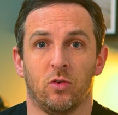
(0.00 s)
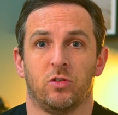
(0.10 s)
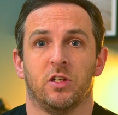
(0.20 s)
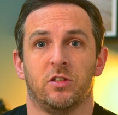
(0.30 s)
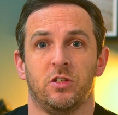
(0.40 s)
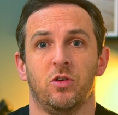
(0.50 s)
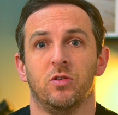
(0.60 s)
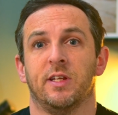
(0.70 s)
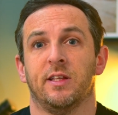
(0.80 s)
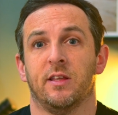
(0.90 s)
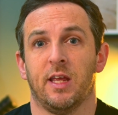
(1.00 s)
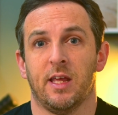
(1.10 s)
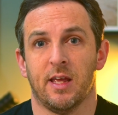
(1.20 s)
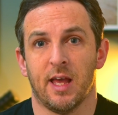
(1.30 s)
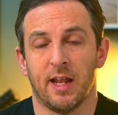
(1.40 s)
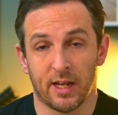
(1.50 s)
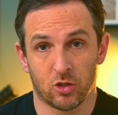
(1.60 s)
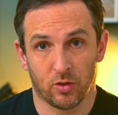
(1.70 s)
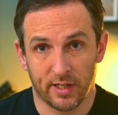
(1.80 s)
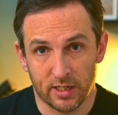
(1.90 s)
you're just using the
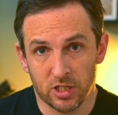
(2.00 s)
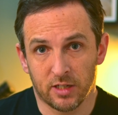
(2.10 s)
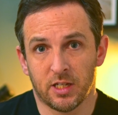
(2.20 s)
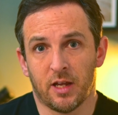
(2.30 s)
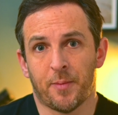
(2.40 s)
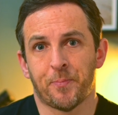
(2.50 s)
electronic shutter.